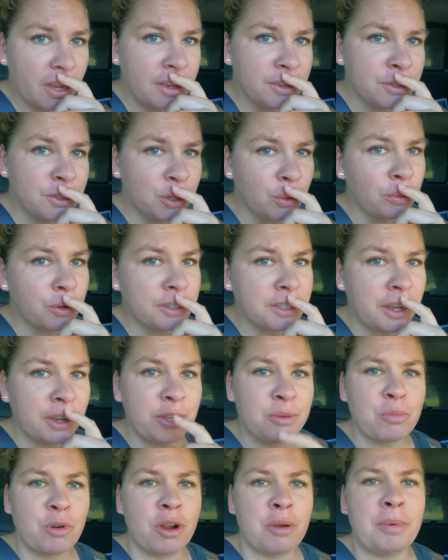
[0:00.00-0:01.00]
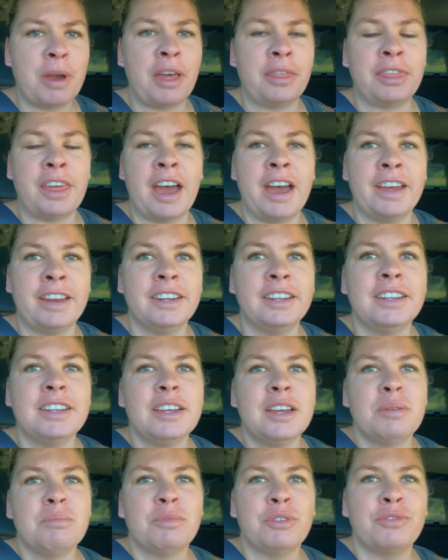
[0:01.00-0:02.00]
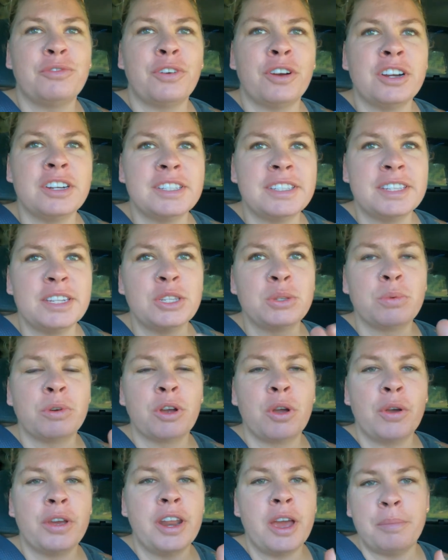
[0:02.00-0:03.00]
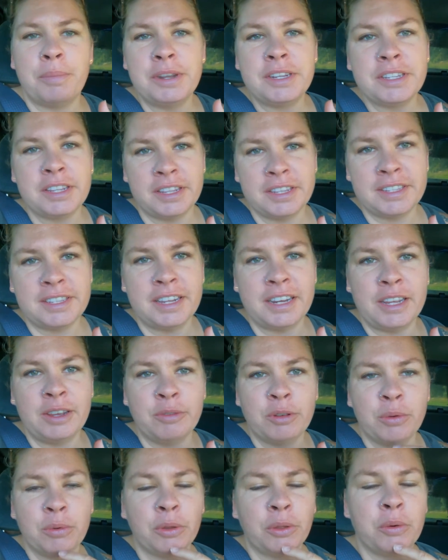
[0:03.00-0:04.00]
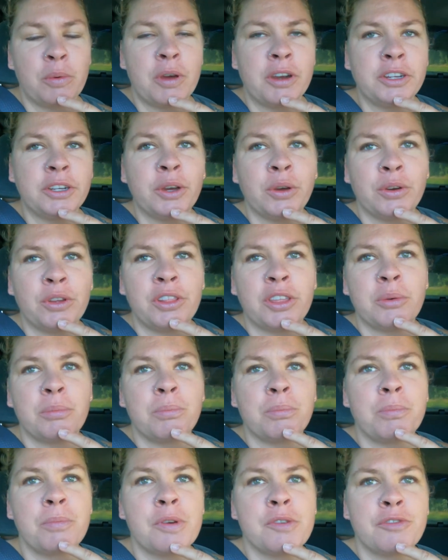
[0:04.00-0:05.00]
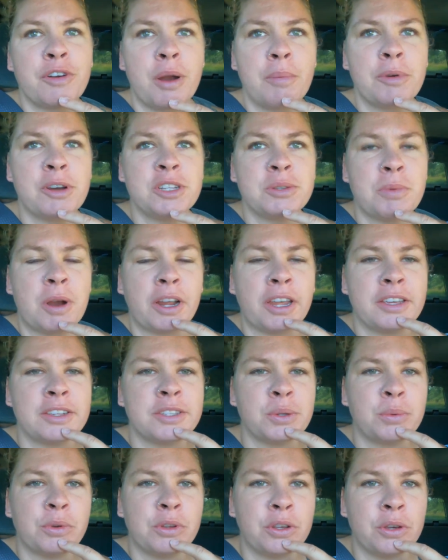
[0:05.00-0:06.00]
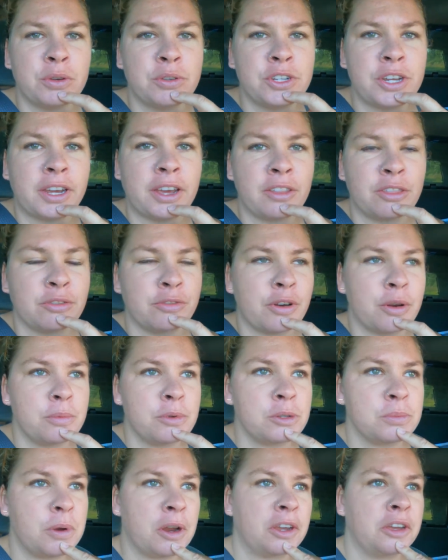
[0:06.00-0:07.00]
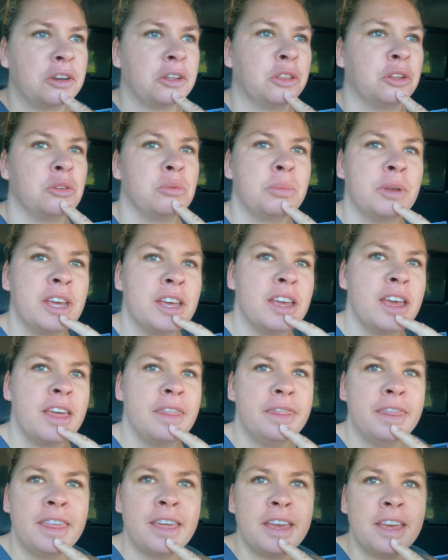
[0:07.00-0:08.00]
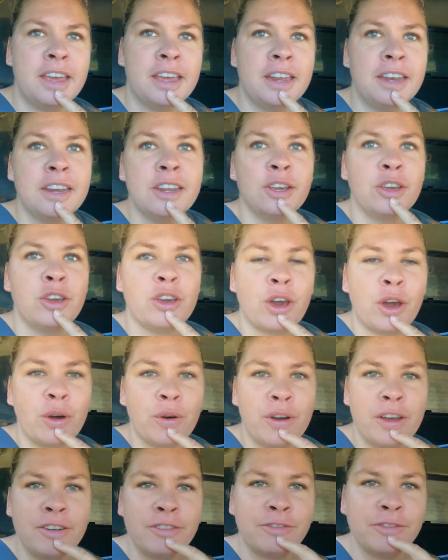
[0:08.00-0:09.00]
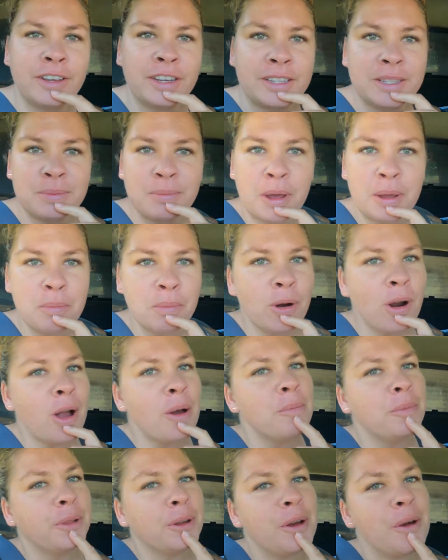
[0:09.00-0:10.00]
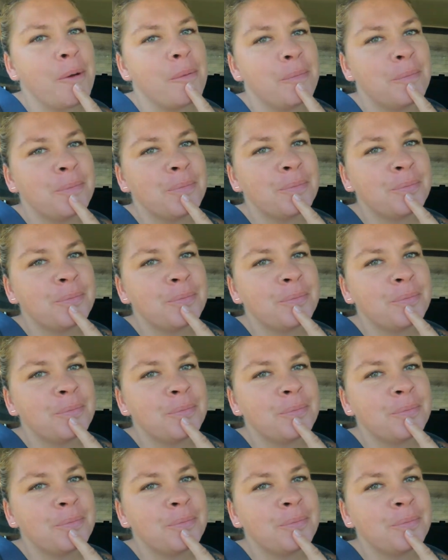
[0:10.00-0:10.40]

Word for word: And so we'll tell you more about that. But first, since we're going up into the city, we really want to go to the farmer's market. So we're going to go check out the farmer's market a little bit and then go and fix my problem.